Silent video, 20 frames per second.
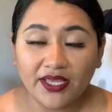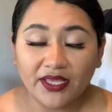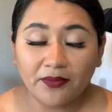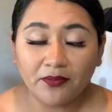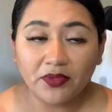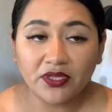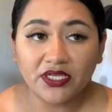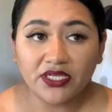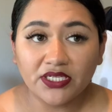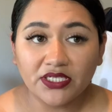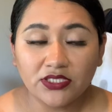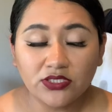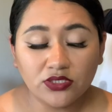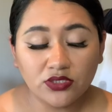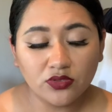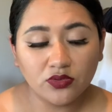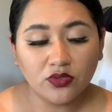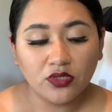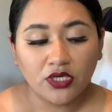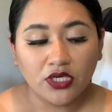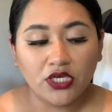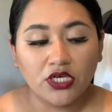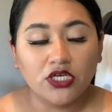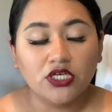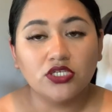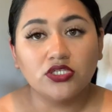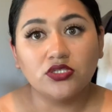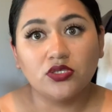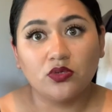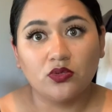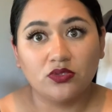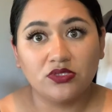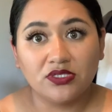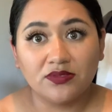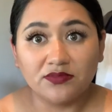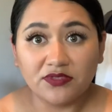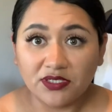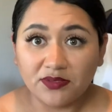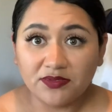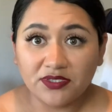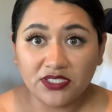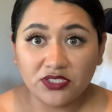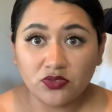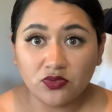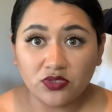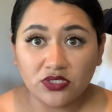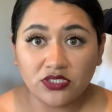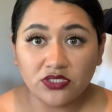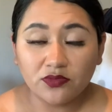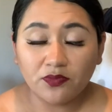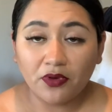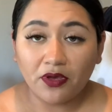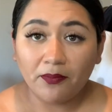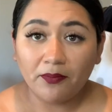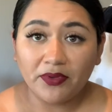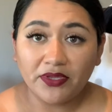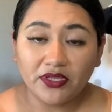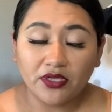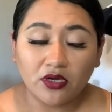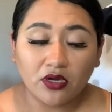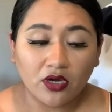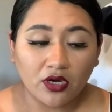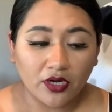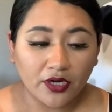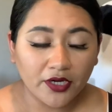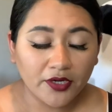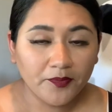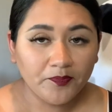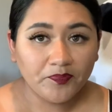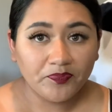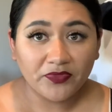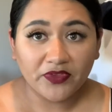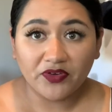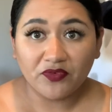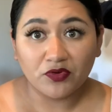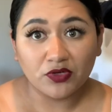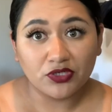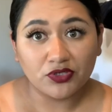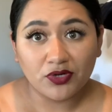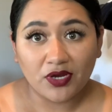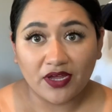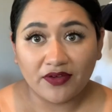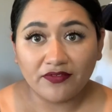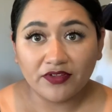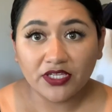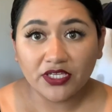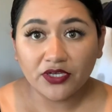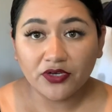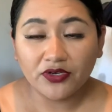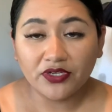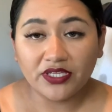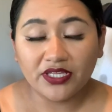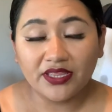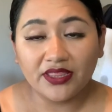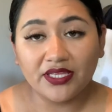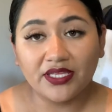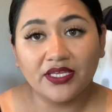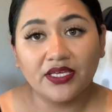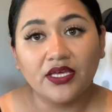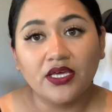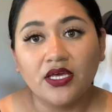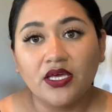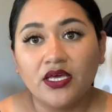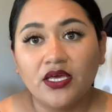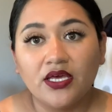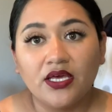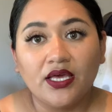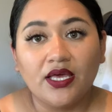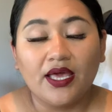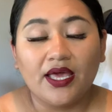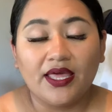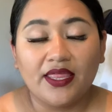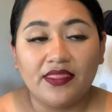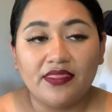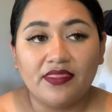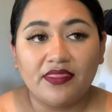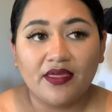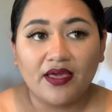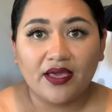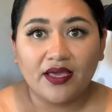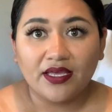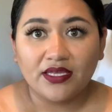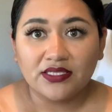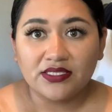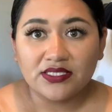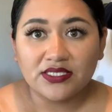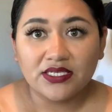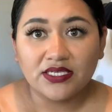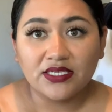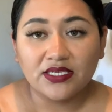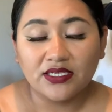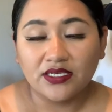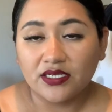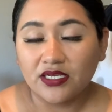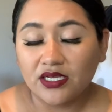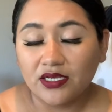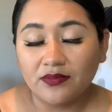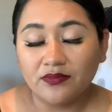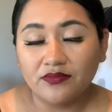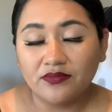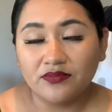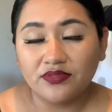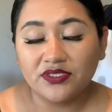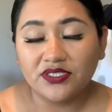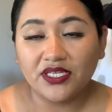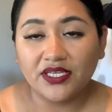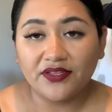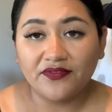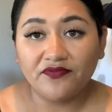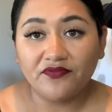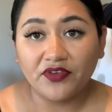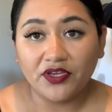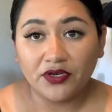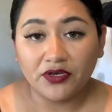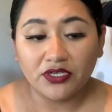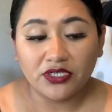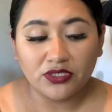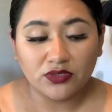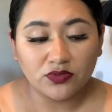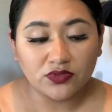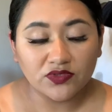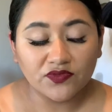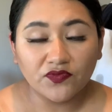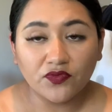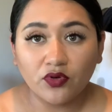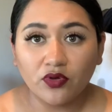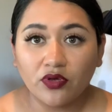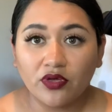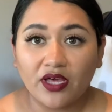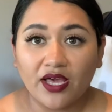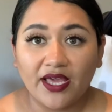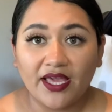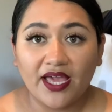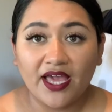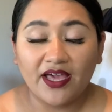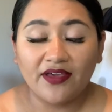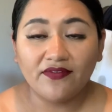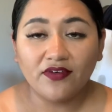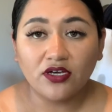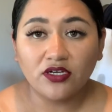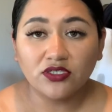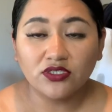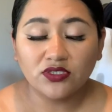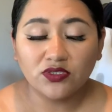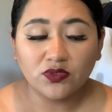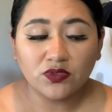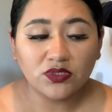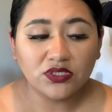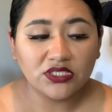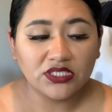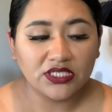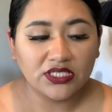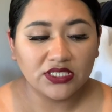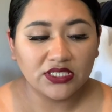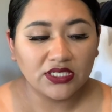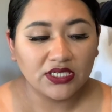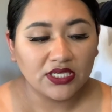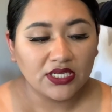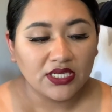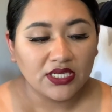can plug it into. So sometimes I do need to pump in the car if we're traveling or anything, and that comes in very useful. I have also seen